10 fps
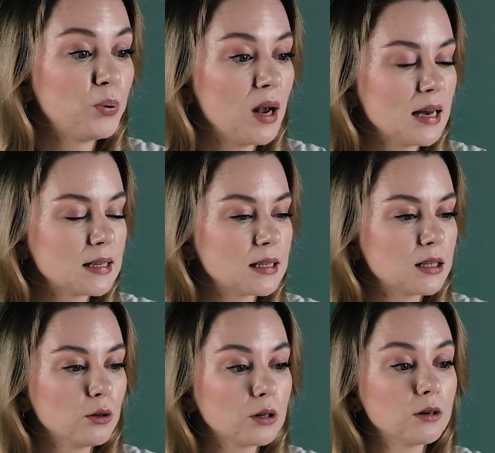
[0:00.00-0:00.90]
Plus,
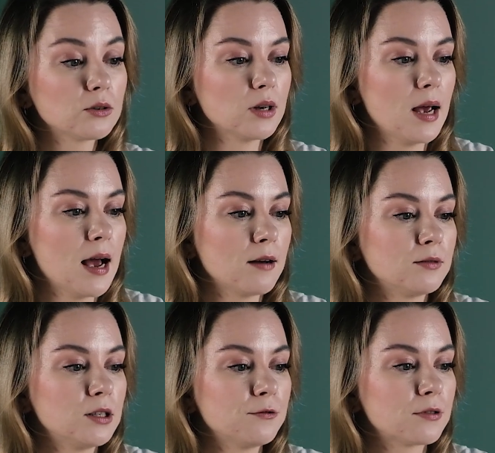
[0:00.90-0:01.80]
you can also
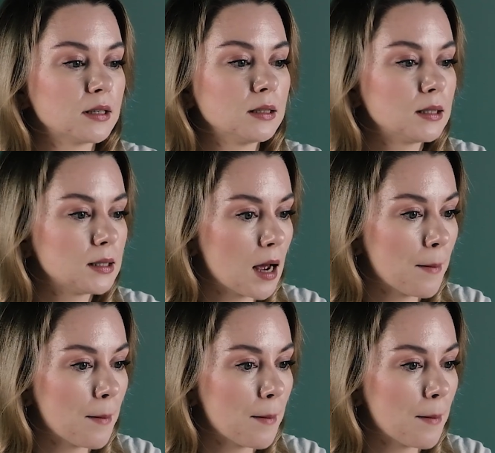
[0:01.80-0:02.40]
have different uh,